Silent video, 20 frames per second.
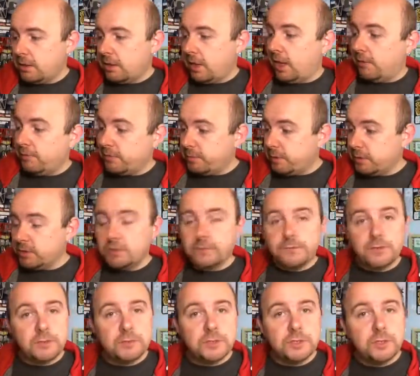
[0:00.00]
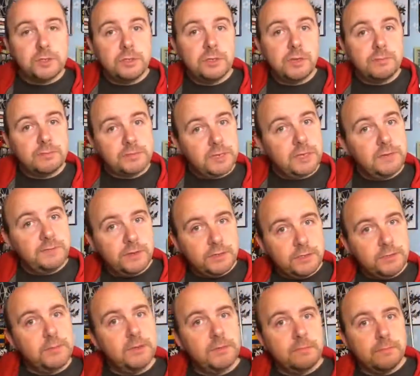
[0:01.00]
I have sponsor forms too that I'm sending around
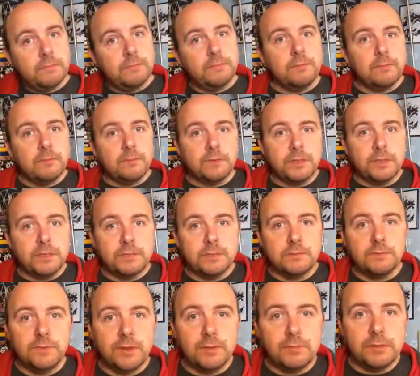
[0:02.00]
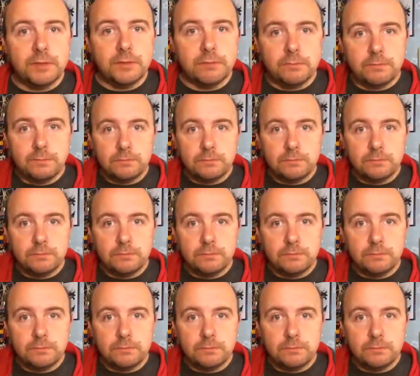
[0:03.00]
to my friends and family,